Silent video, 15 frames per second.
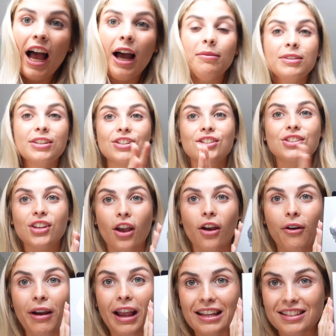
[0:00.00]
I'm
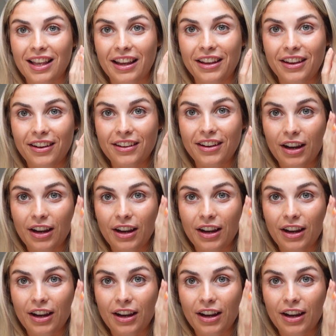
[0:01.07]
so excited.